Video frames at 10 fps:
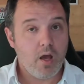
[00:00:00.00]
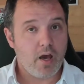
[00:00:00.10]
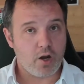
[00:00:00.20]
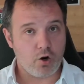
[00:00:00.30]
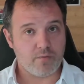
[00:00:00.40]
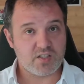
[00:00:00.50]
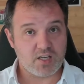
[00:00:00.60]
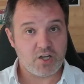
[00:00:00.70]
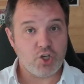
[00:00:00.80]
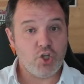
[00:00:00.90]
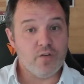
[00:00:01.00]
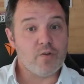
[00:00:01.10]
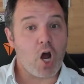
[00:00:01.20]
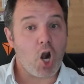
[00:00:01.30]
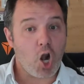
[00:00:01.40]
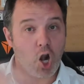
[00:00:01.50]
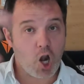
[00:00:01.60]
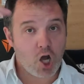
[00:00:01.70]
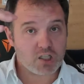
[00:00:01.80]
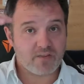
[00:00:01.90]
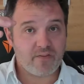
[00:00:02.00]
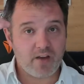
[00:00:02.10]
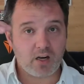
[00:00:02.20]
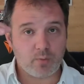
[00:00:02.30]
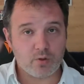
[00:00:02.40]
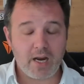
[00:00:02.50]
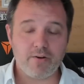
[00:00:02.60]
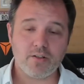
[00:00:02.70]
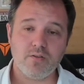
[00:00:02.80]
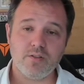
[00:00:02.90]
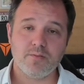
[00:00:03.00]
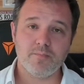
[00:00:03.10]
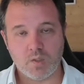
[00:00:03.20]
And all of a sudden, you've got lots of available characters.